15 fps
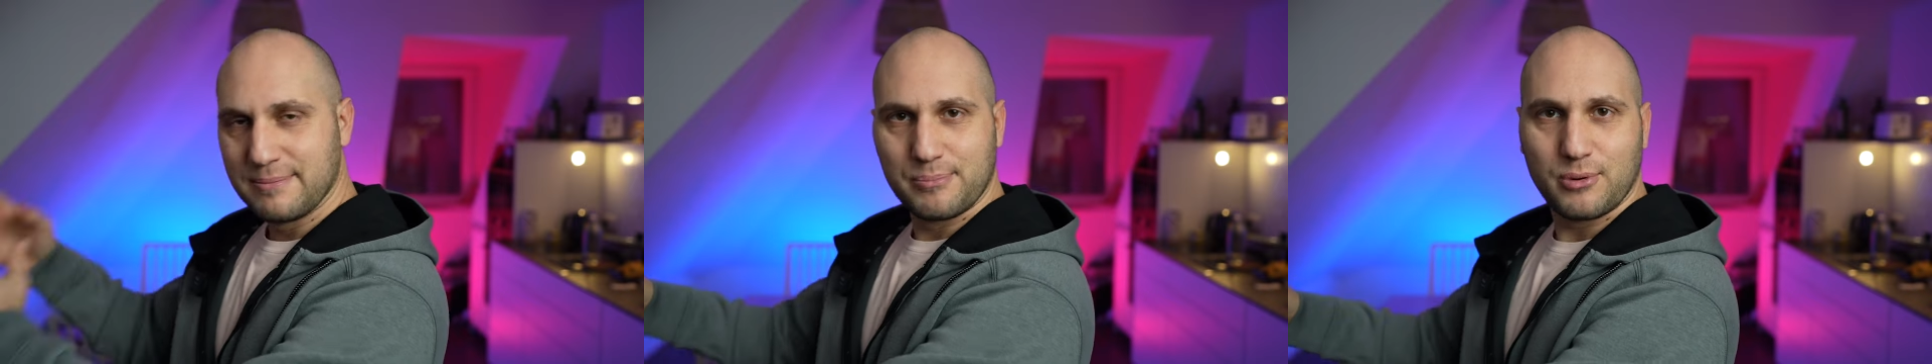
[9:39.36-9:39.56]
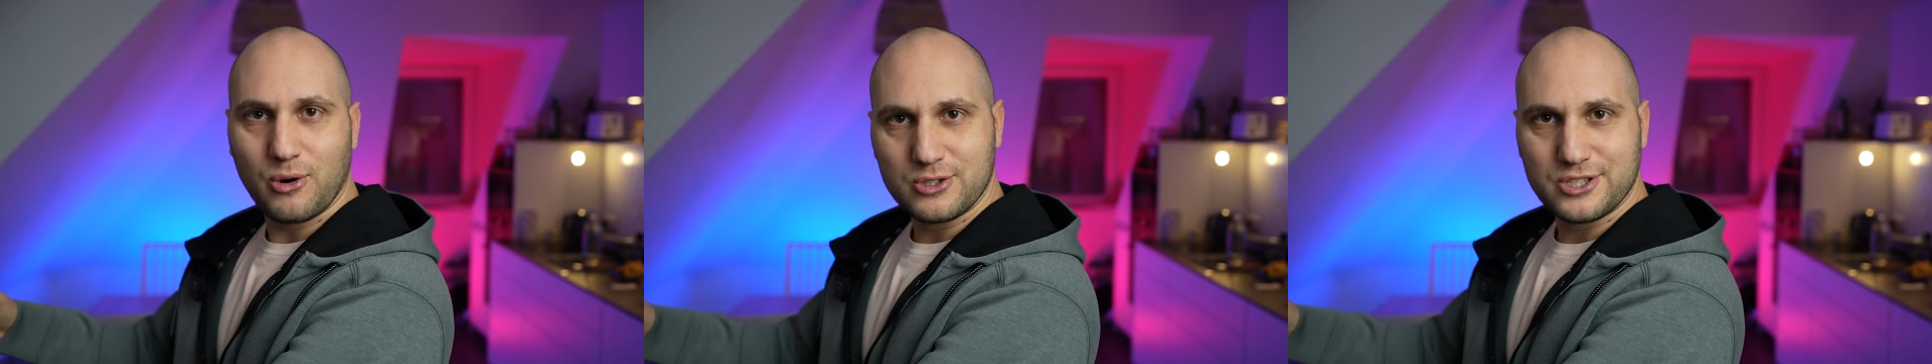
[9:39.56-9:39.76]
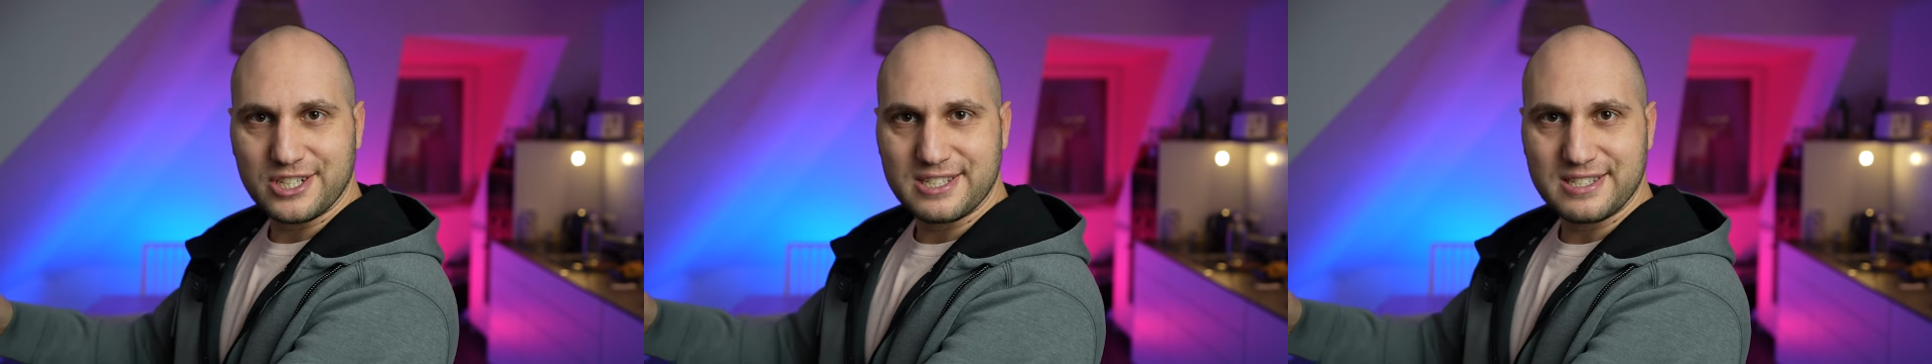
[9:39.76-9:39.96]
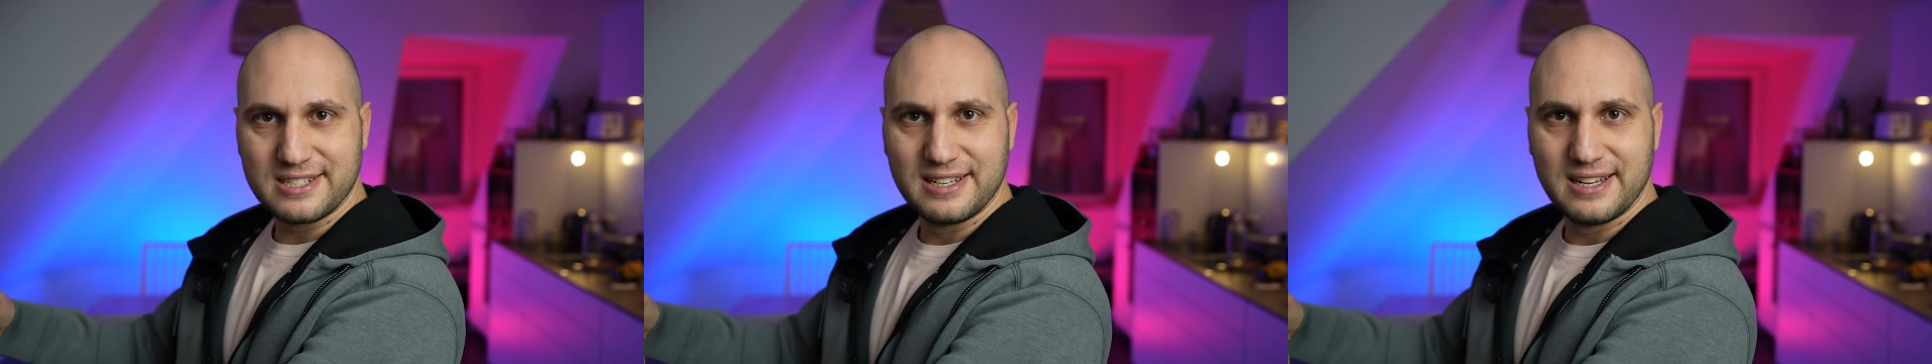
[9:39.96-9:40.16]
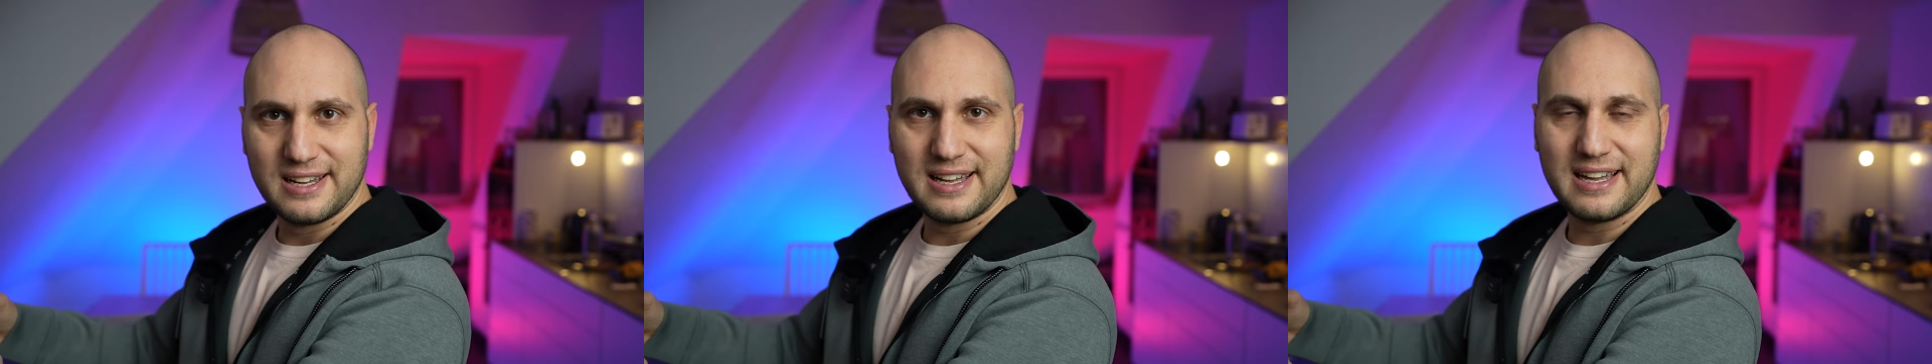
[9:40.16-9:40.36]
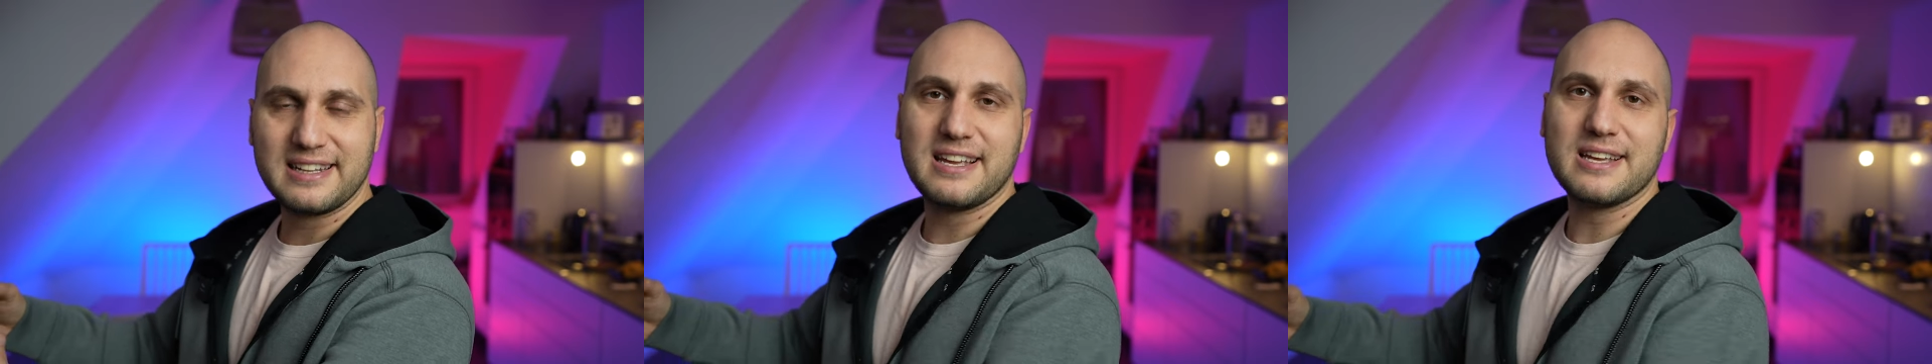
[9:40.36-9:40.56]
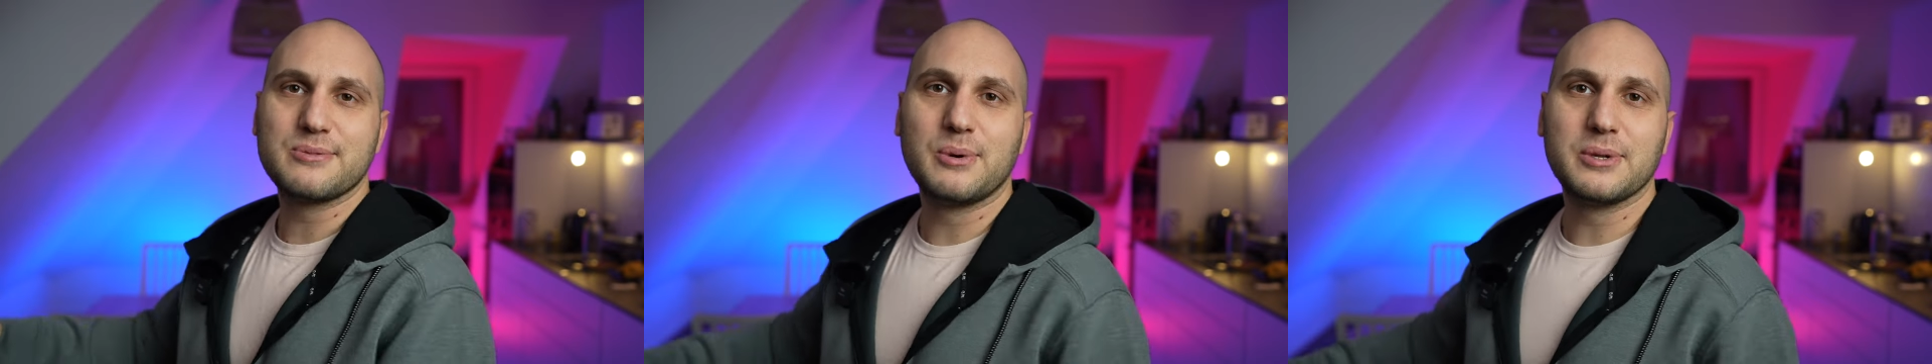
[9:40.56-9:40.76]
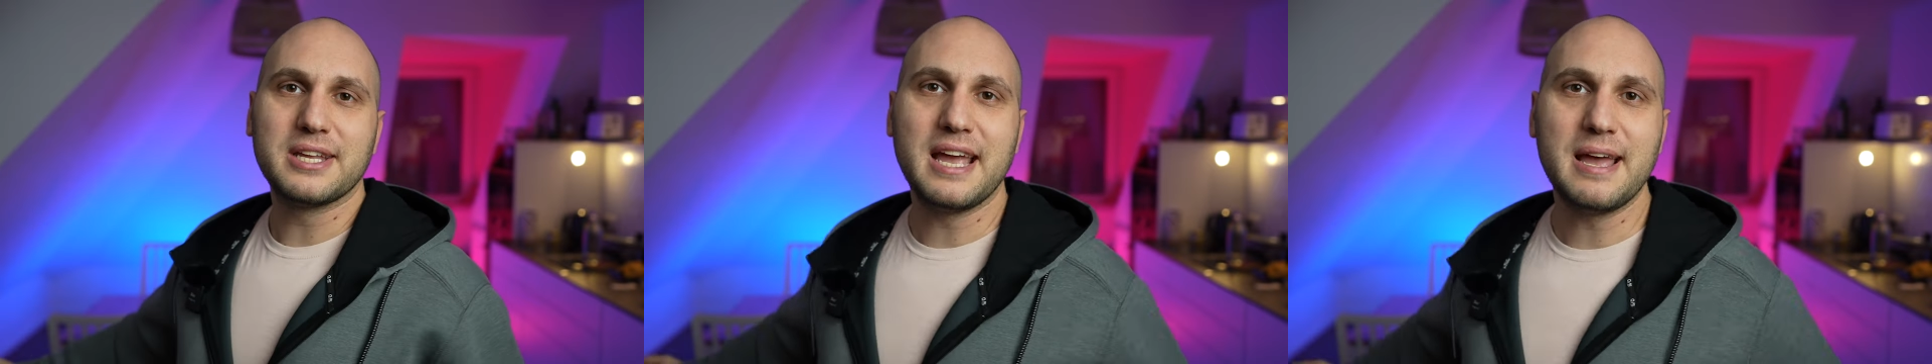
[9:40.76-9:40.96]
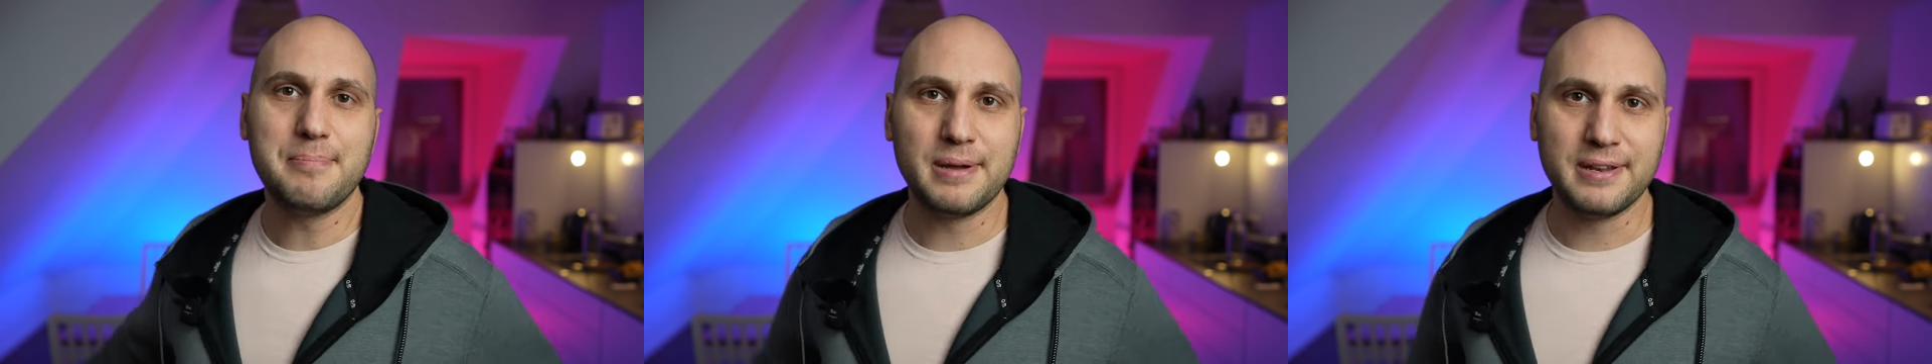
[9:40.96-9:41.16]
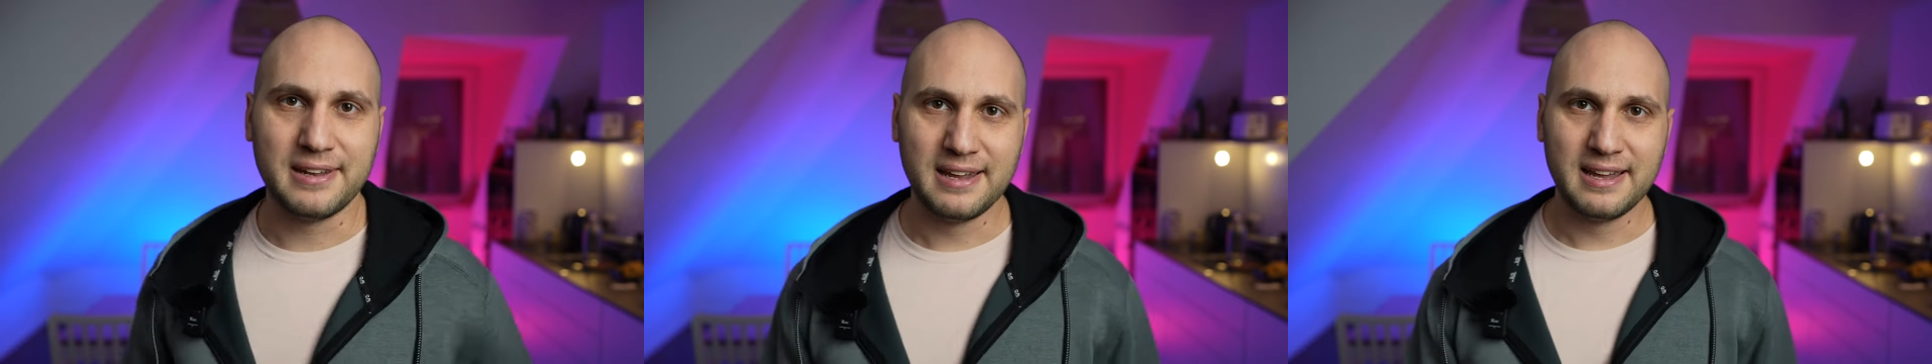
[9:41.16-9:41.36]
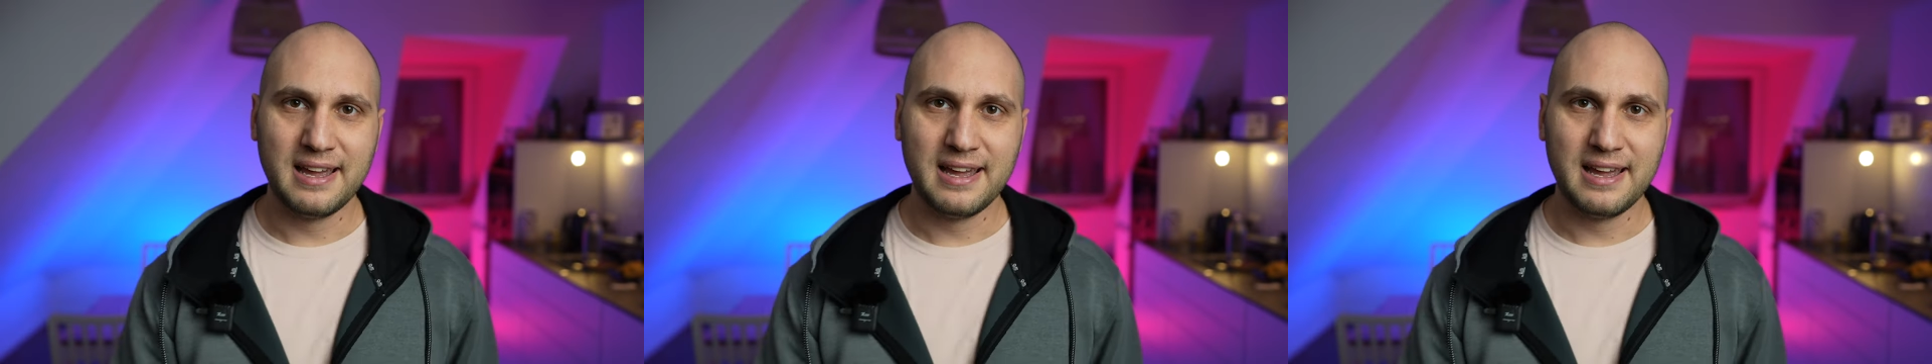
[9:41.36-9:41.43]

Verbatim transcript: projects. And guess what happened?